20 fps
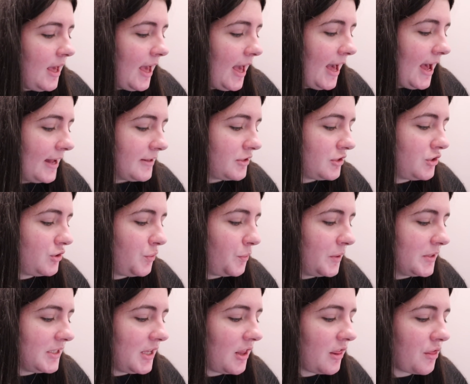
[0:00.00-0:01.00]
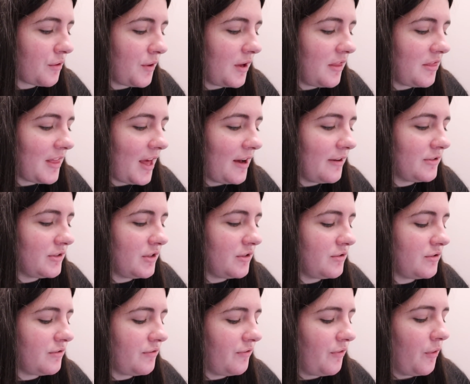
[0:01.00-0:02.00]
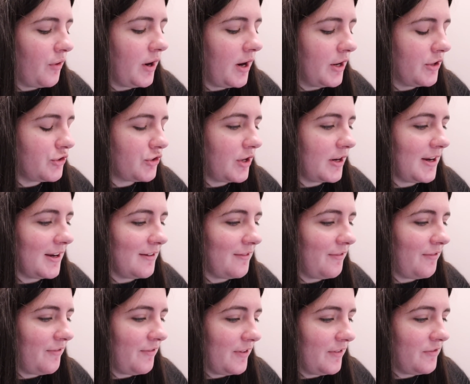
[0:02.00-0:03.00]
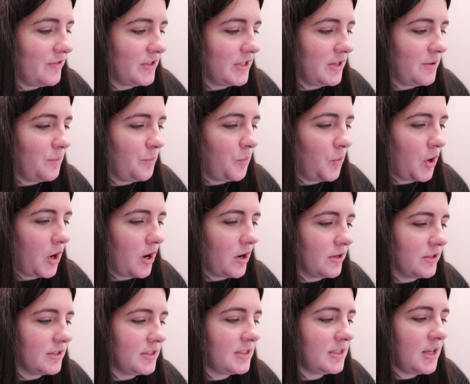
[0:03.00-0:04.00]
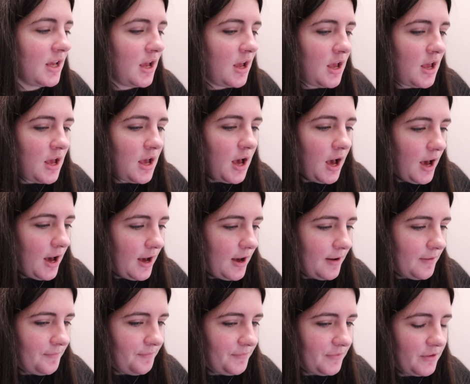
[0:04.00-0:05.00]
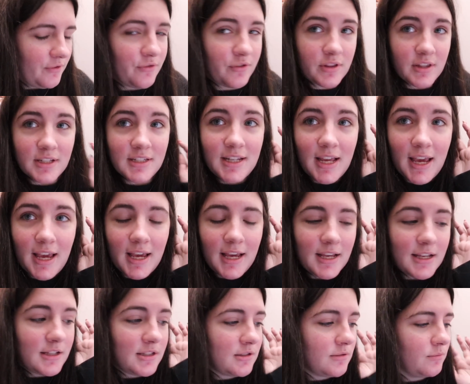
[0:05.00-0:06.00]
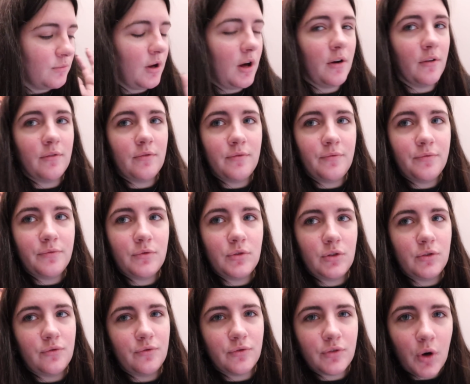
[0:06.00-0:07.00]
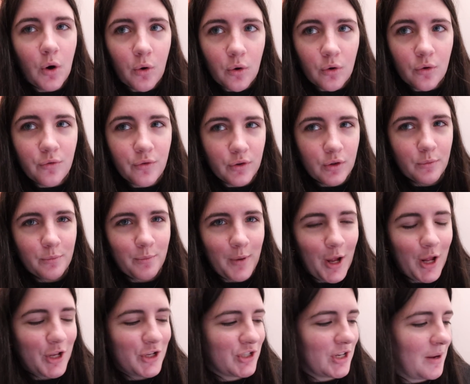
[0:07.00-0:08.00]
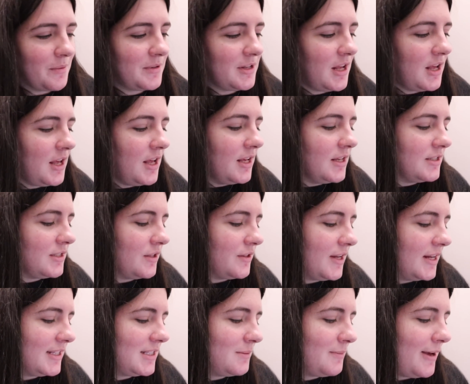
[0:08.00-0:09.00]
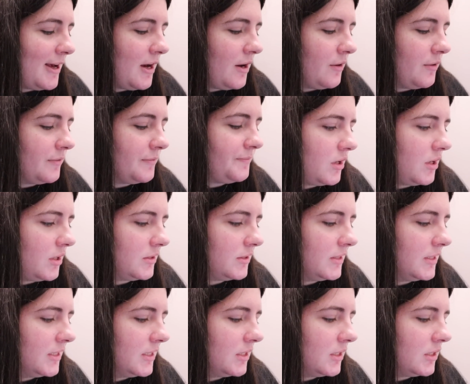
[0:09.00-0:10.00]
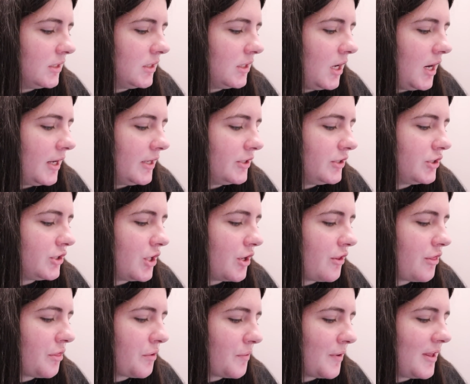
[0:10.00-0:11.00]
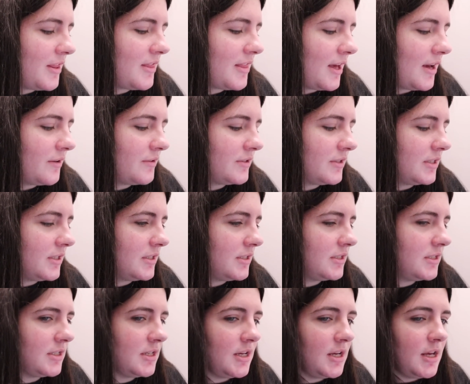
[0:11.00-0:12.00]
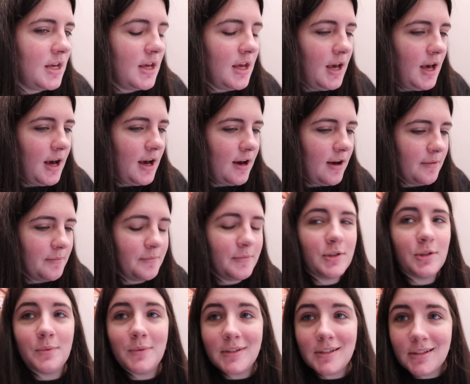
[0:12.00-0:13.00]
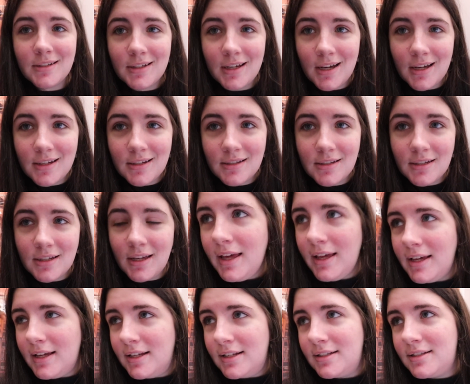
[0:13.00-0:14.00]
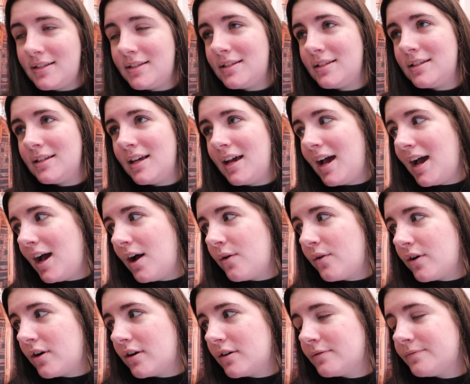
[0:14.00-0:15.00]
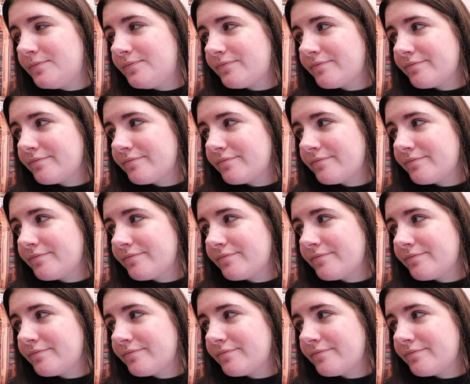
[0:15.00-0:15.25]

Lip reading: at 23,450 words for the day. Well, total for the manuscript. So that's about a little under 3,000. So we did not hit our